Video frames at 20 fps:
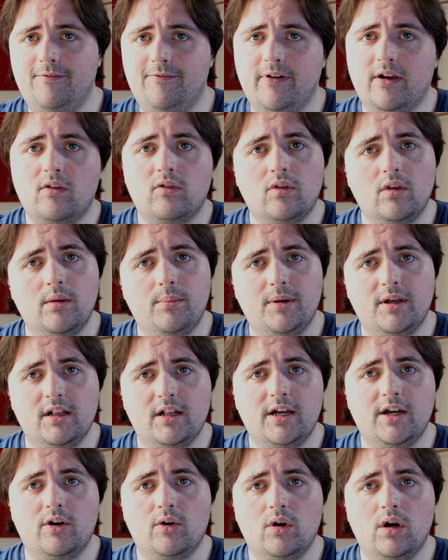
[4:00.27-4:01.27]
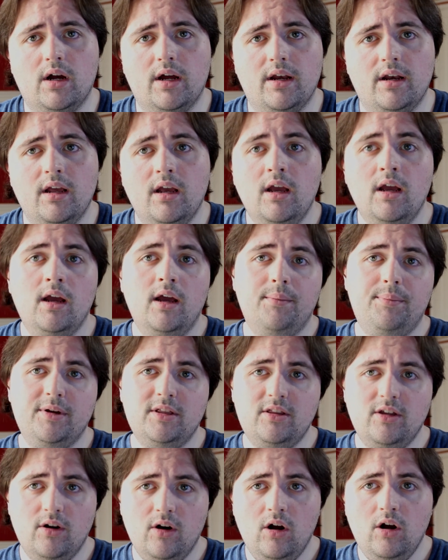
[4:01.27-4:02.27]
affect sleeping later on,
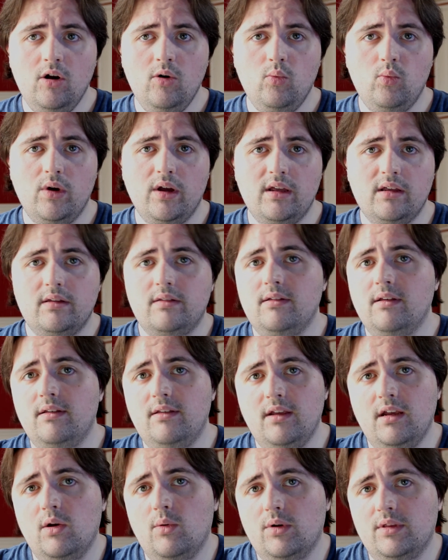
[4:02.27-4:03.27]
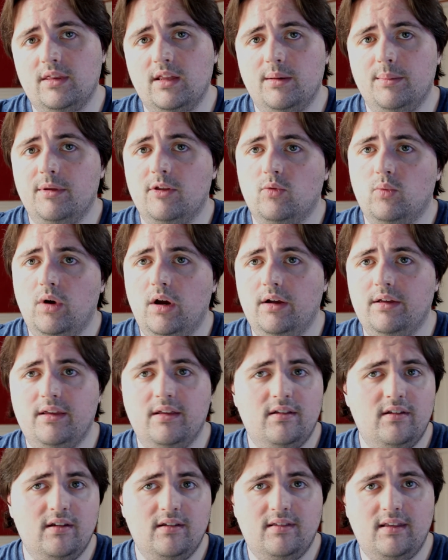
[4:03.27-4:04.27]
but there are ways to deal with them as well.
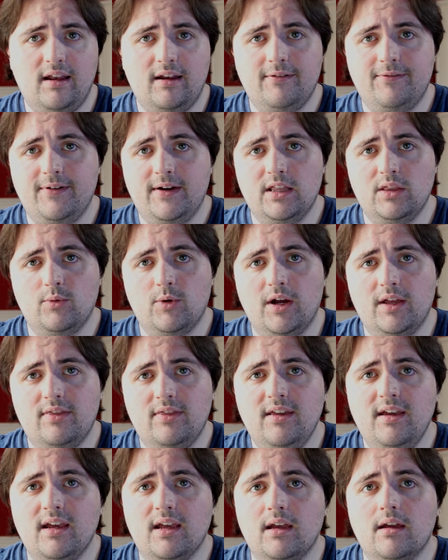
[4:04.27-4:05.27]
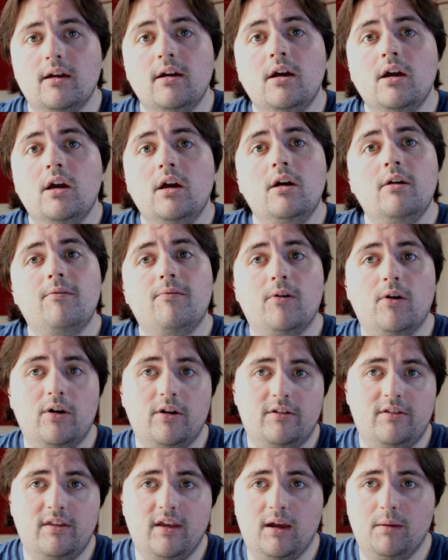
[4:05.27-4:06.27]
You just have to find the right thing. For
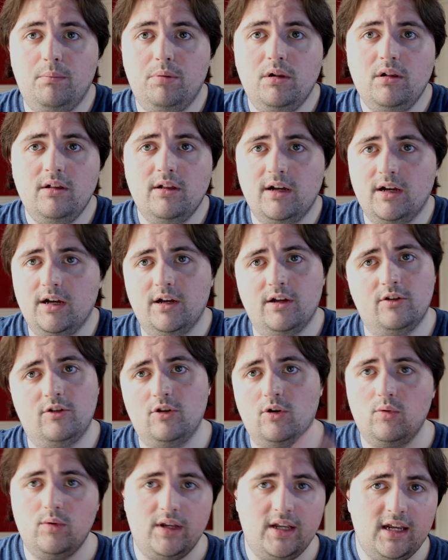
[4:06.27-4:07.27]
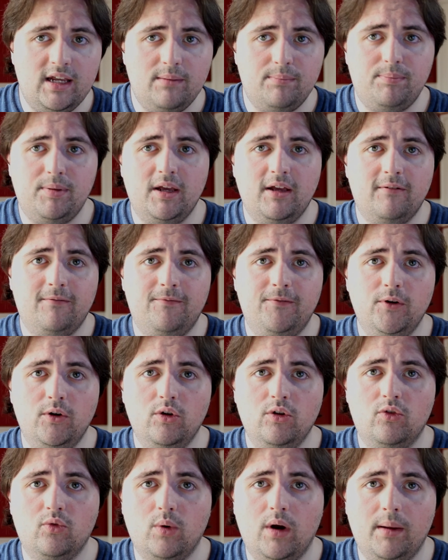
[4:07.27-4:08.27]
example, don't eat big
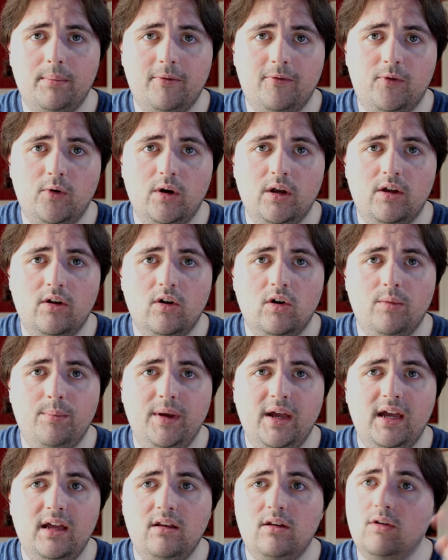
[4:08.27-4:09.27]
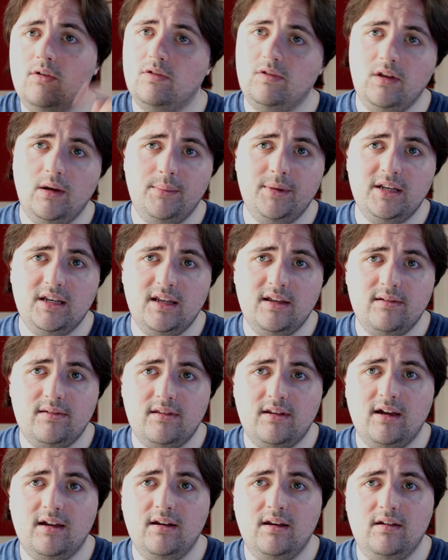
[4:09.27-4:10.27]
foods right before you go to bed. Your stomach needs
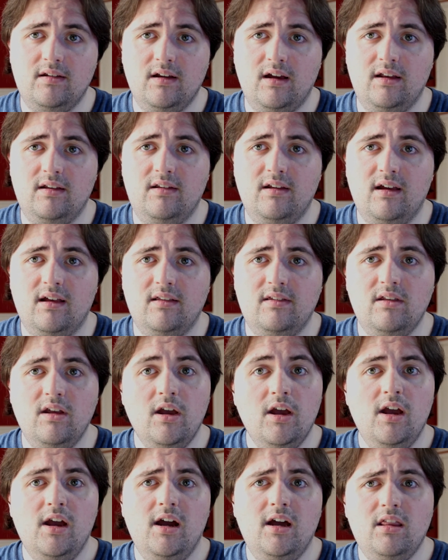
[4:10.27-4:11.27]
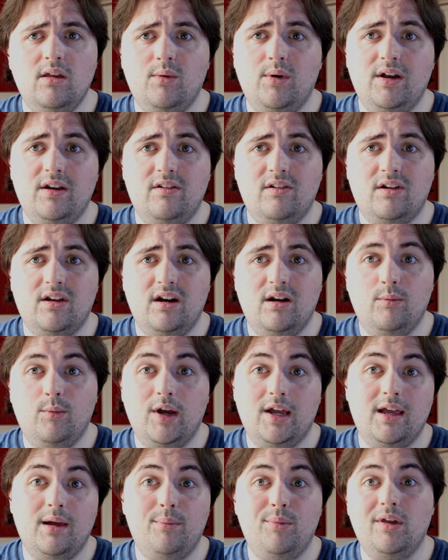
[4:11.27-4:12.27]
time to digest, otherwise you're going to
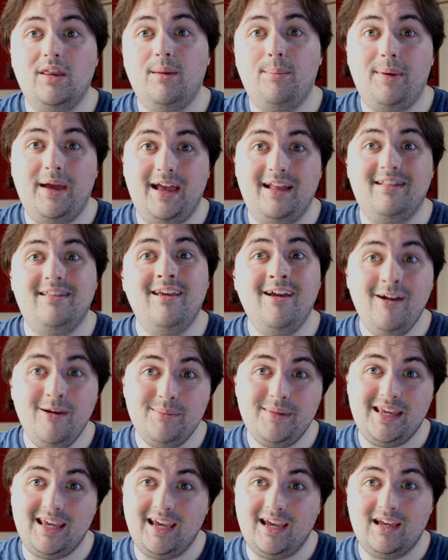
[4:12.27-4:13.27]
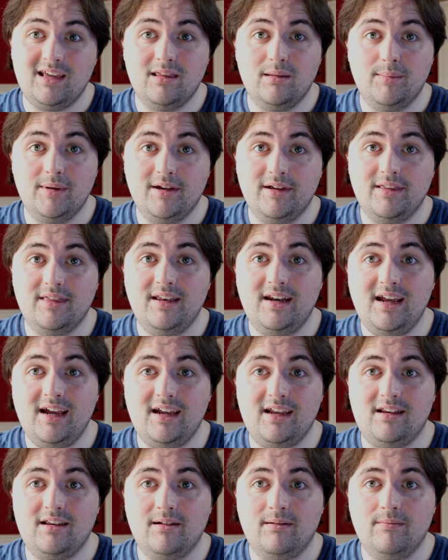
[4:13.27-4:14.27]
wake up with a bad tummy ache in the middle of the
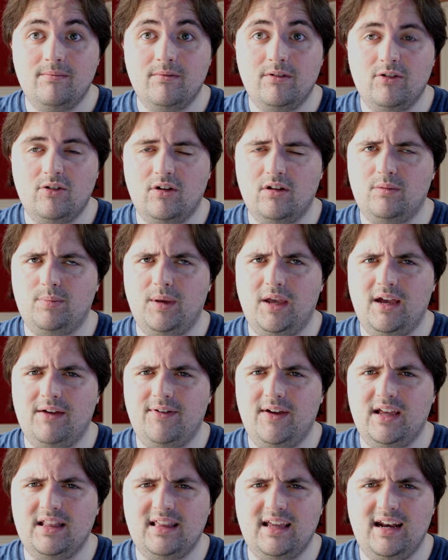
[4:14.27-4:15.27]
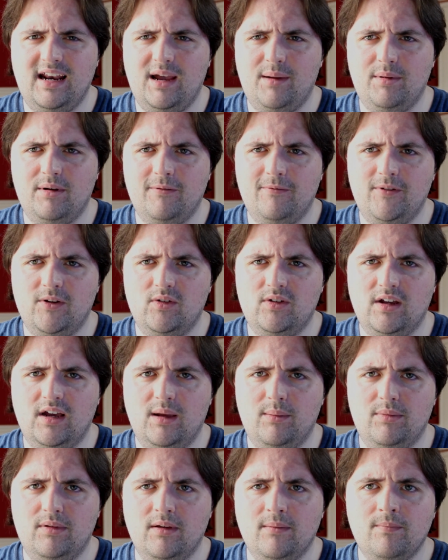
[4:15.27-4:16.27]
night. Trust me, I've had that happen a few
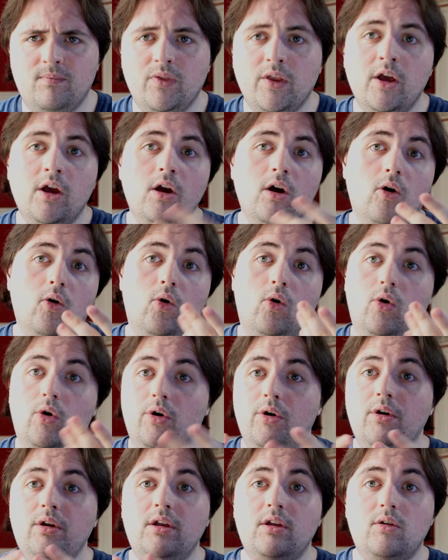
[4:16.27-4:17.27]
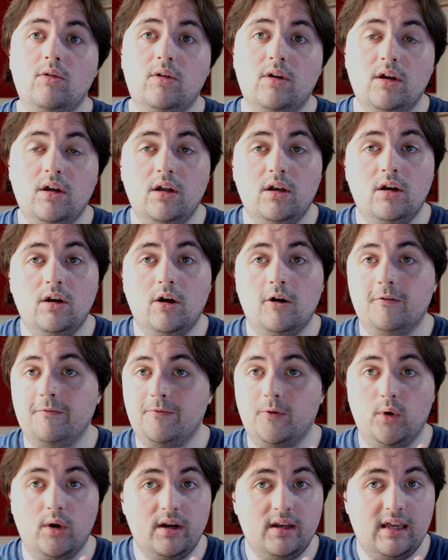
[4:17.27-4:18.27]
times. Or you can
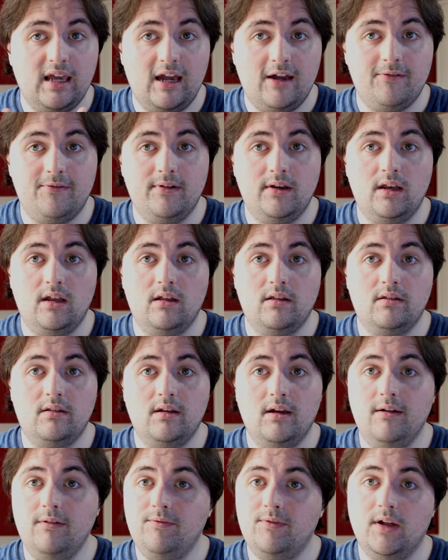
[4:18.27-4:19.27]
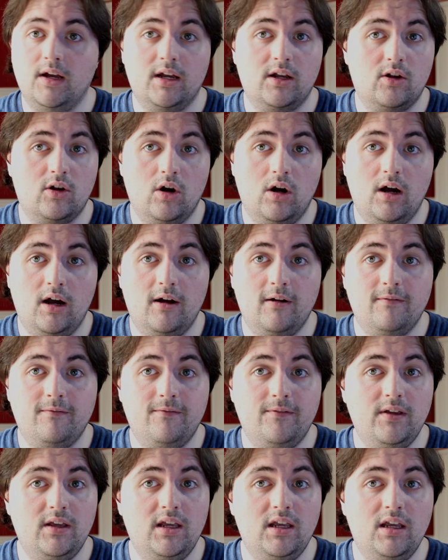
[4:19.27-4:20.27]
avoid caffeinated stuff like
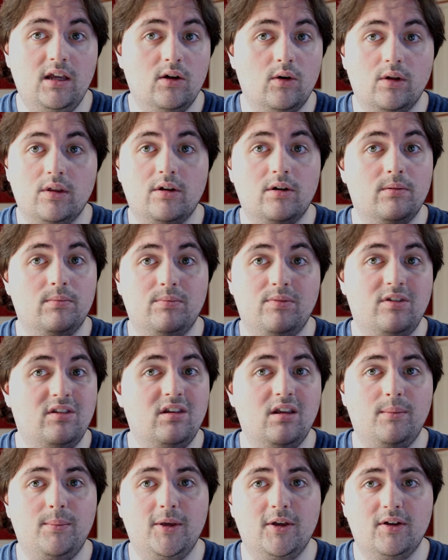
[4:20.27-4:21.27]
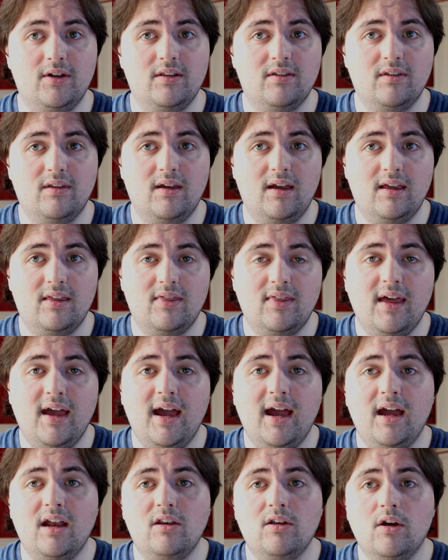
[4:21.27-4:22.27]
coffee or other stimulants like
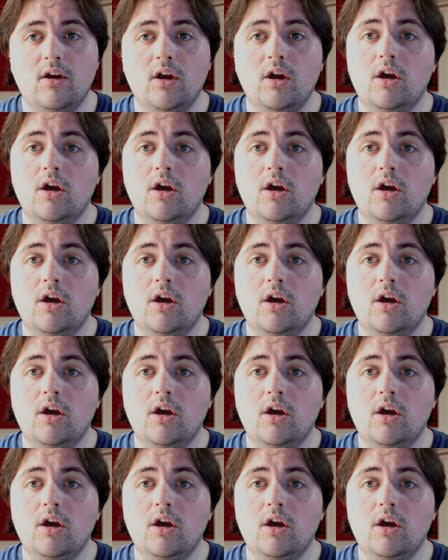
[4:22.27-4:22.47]
that.